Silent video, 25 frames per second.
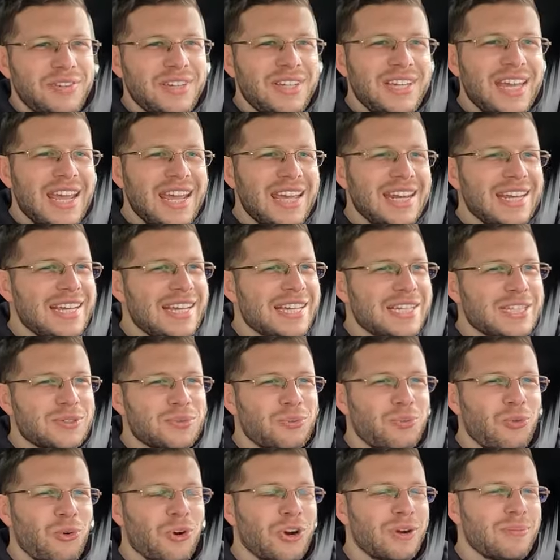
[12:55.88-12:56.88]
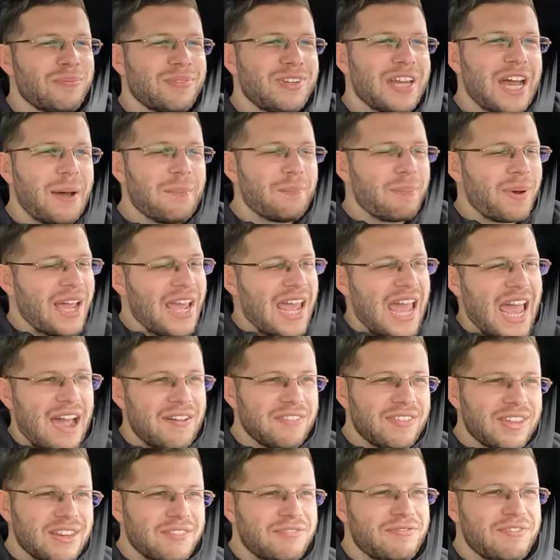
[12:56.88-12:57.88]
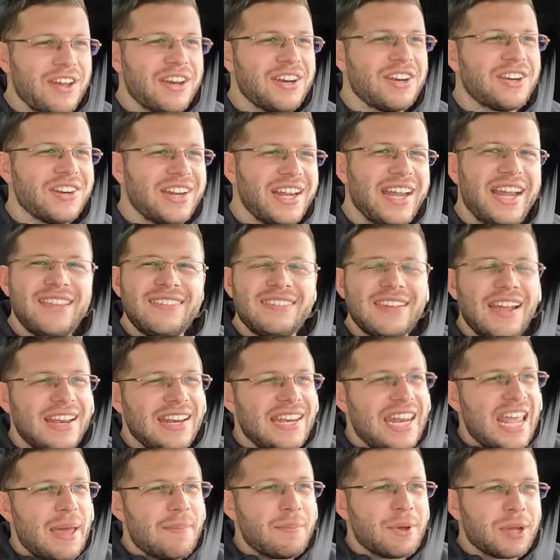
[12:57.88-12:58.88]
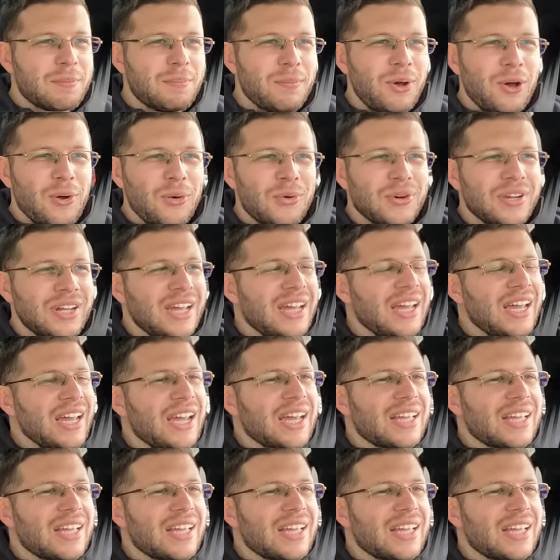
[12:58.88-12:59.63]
V8 is warmed up. I have the Defender in dynamic mode.